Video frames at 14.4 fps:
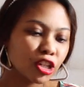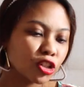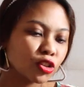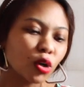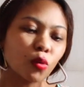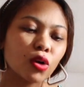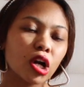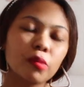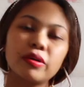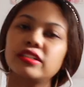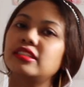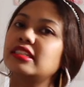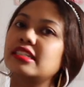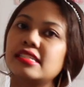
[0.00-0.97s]
Don't worry
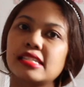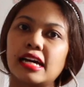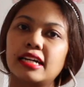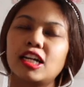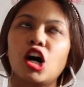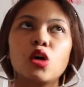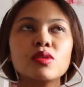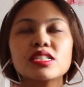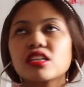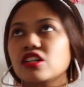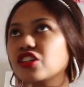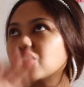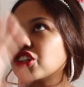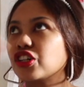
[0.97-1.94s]
about the design. How it's
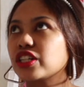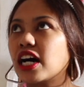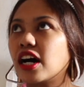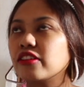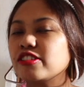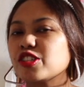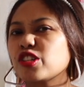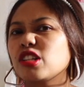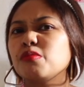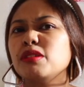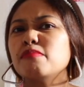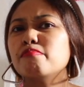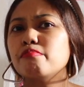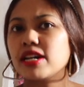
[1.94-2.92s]
gonna turn out, it's gonna
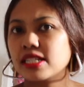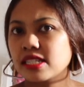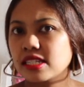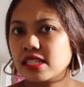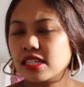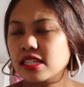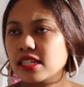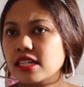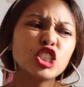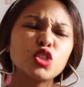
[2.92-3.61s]
be messy.